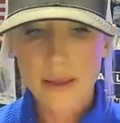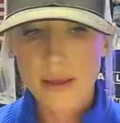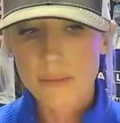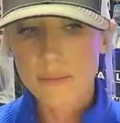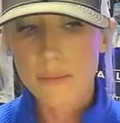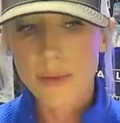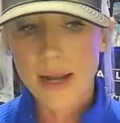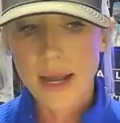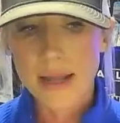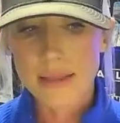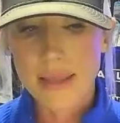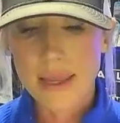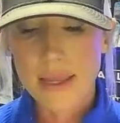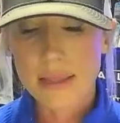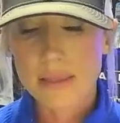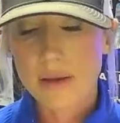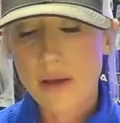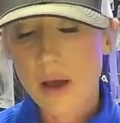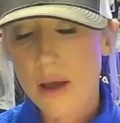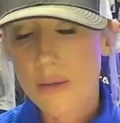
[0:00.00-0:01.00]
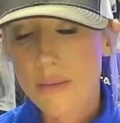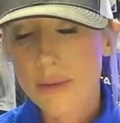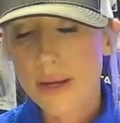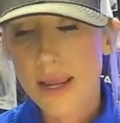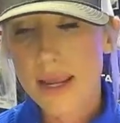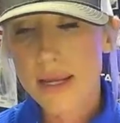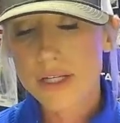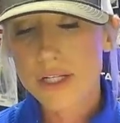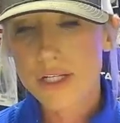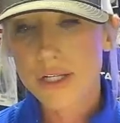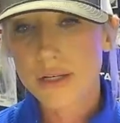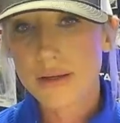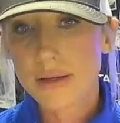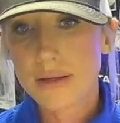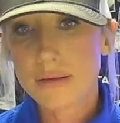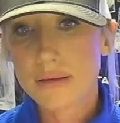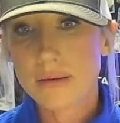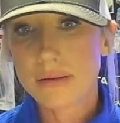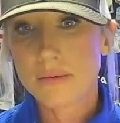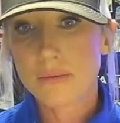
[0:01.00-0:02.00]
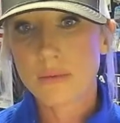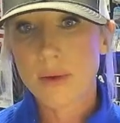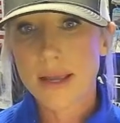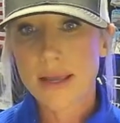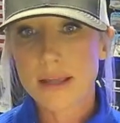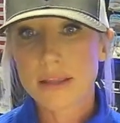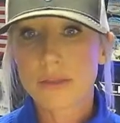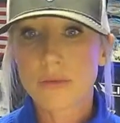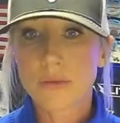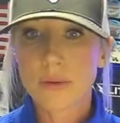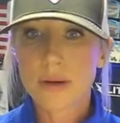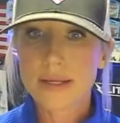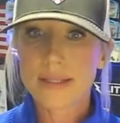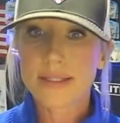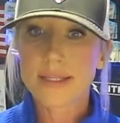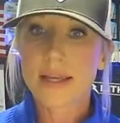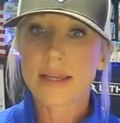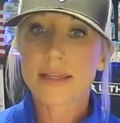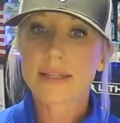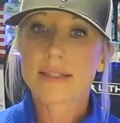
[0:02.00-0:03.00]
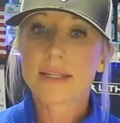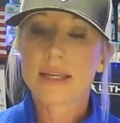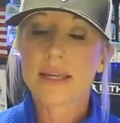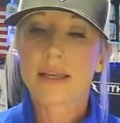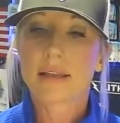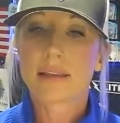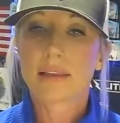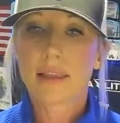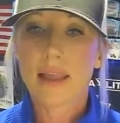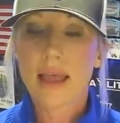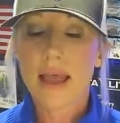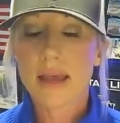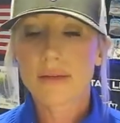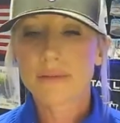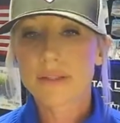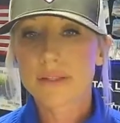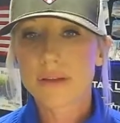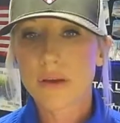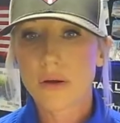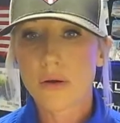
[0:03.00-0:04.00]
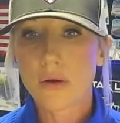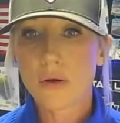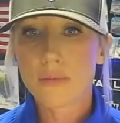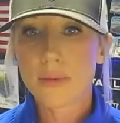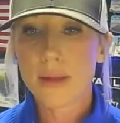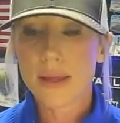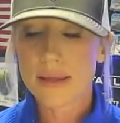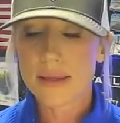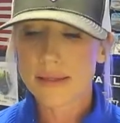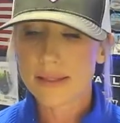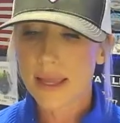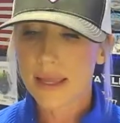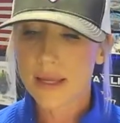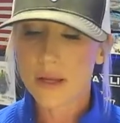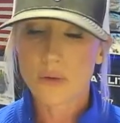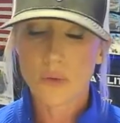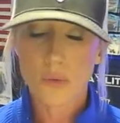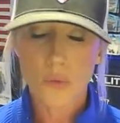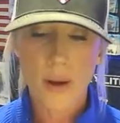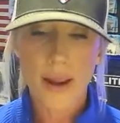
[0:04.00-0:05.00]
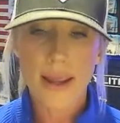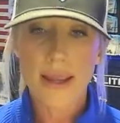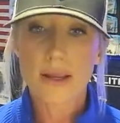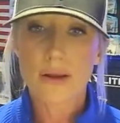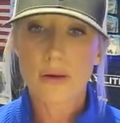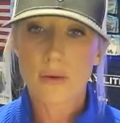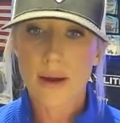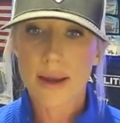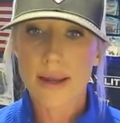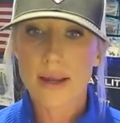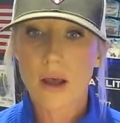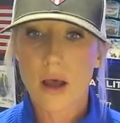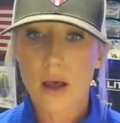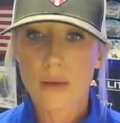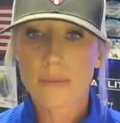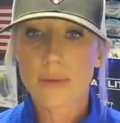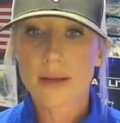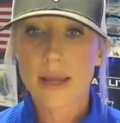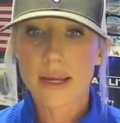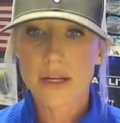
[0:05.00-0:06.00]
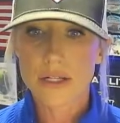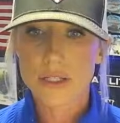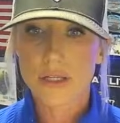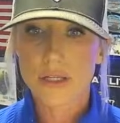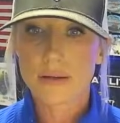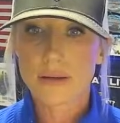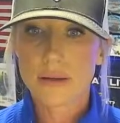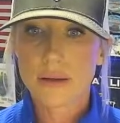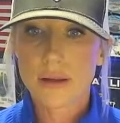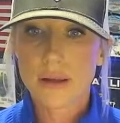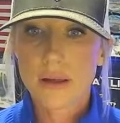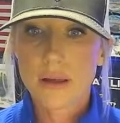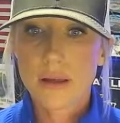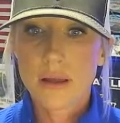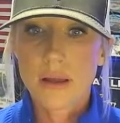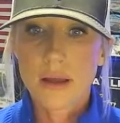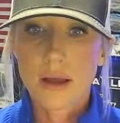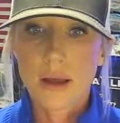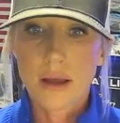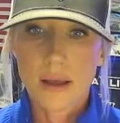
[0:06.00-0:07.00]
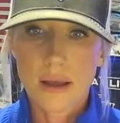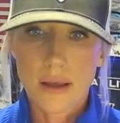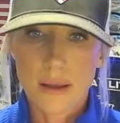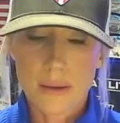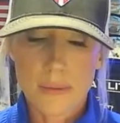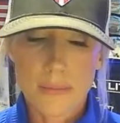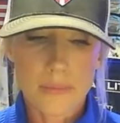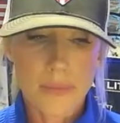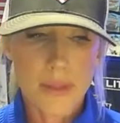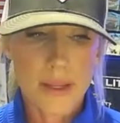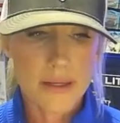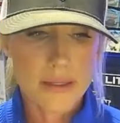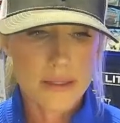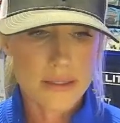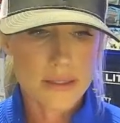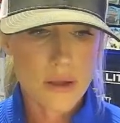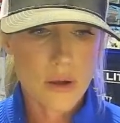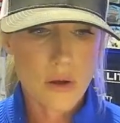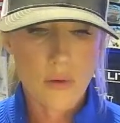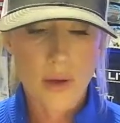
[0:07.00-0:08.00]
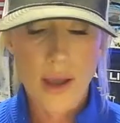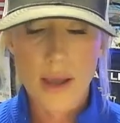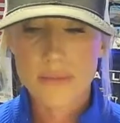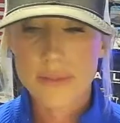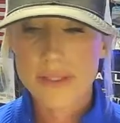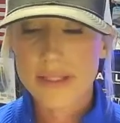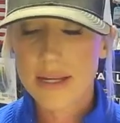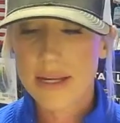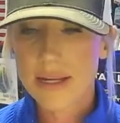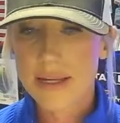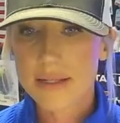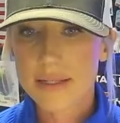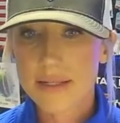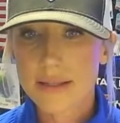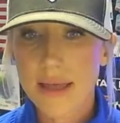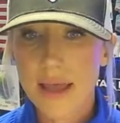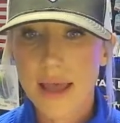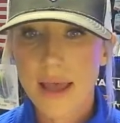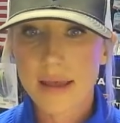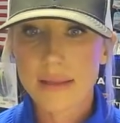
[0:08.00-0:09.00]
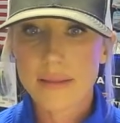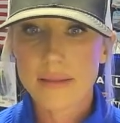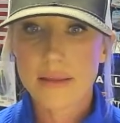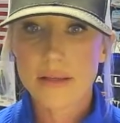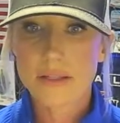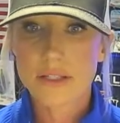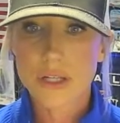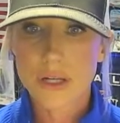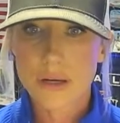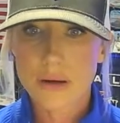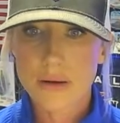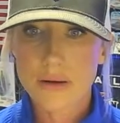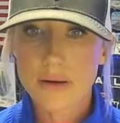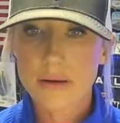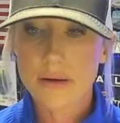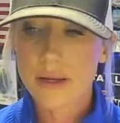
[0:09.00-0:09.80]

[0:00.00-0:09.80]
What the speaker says: But I think the combination with 360 and live scope is a great, great combination. And so I'm sticking to that this year,